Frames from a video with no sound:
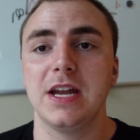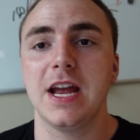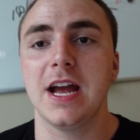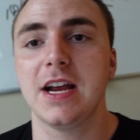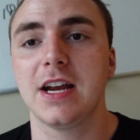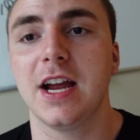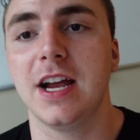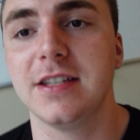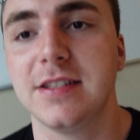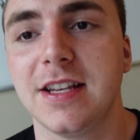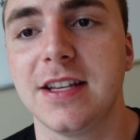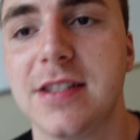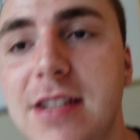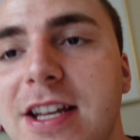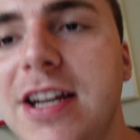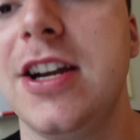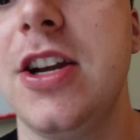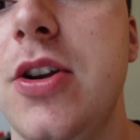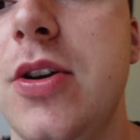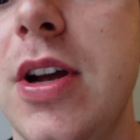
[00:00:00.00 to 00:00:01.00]
yeah, guys, that's
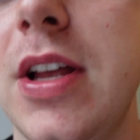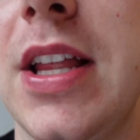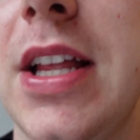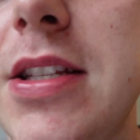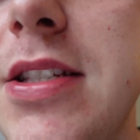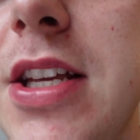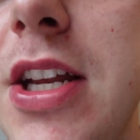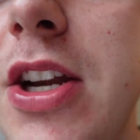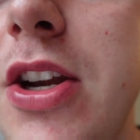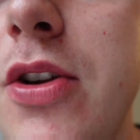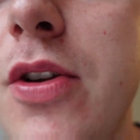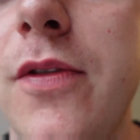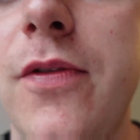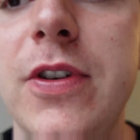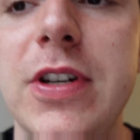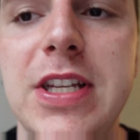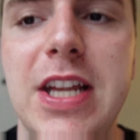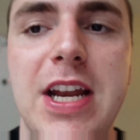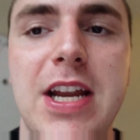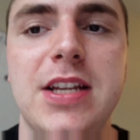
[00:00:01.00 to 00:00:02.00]
gonna do it. That's gonna do it for
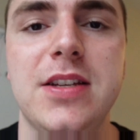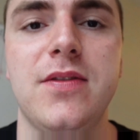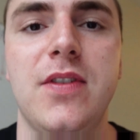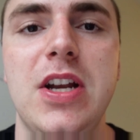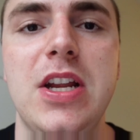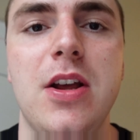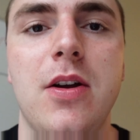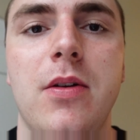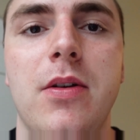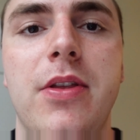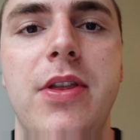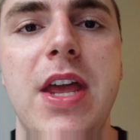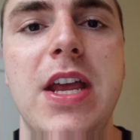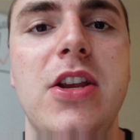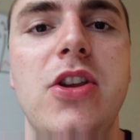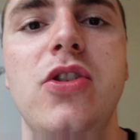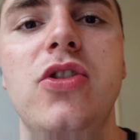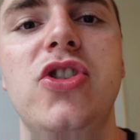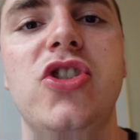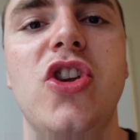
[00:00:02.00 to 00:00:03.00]
today's video.
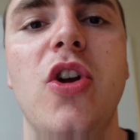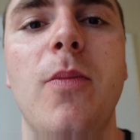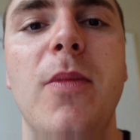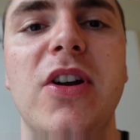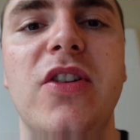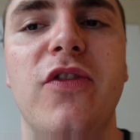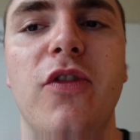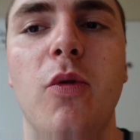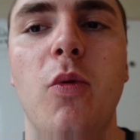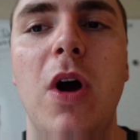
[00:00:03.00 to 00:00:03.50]
Thank you so much for